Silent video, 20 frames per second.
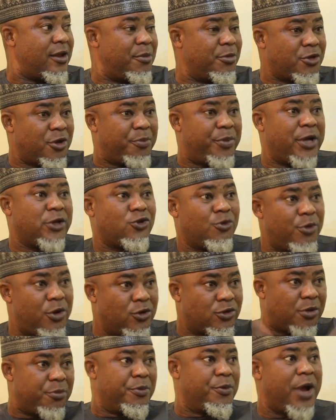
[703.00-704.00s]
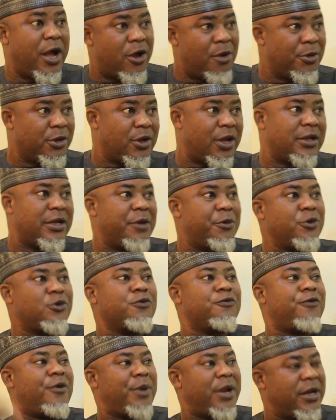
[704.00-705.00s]
Don't be surprised. Tomorrow, some people can come together, they want
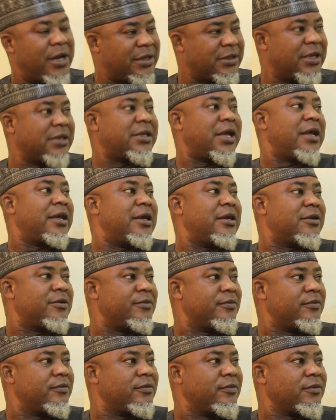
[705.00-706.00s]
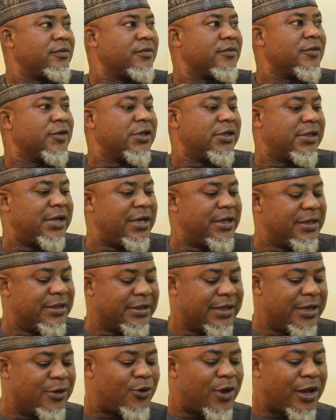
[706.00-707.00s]
to form another center again. Then he
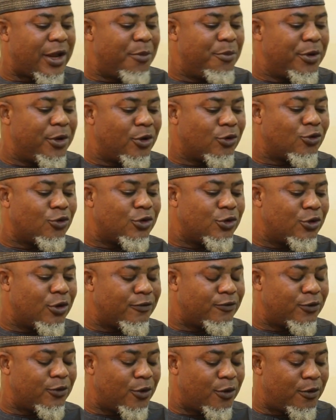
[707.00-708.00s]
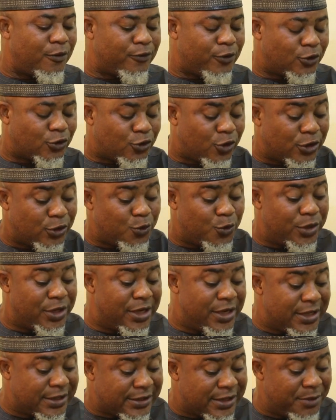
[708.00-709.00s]
said, you cannot belong to the union of your choice
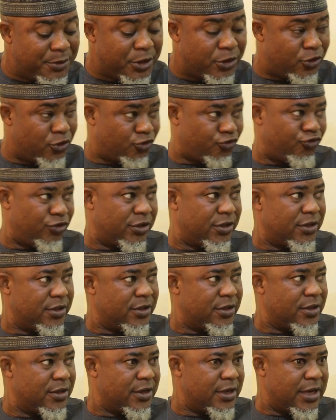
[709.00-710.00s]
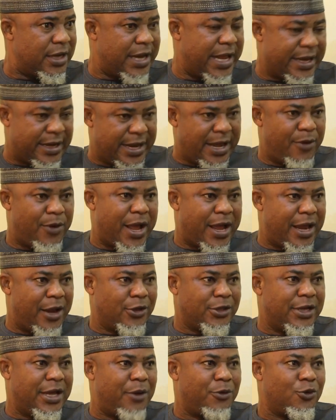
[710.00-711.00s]
within the same industry. Like now, I
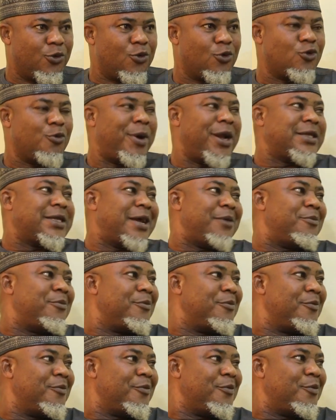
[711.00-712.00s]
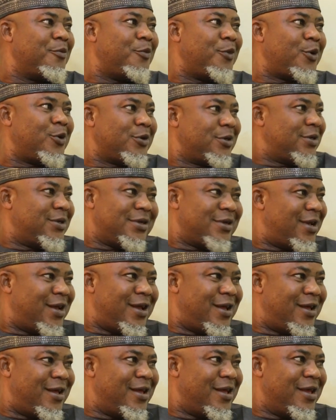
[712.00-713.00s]
cannot say I want to go to maritime because
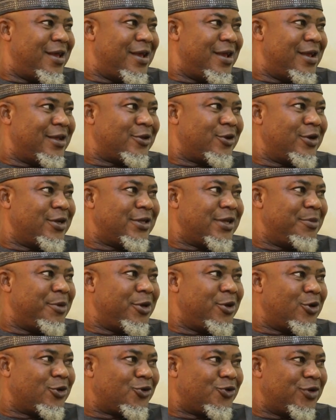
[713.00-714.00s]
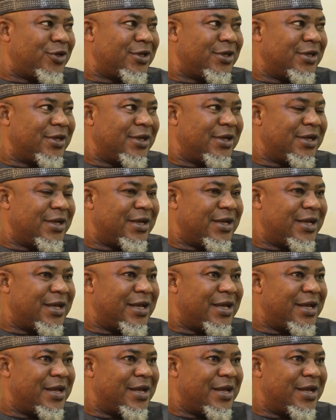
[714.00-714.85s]
it's not the same industry.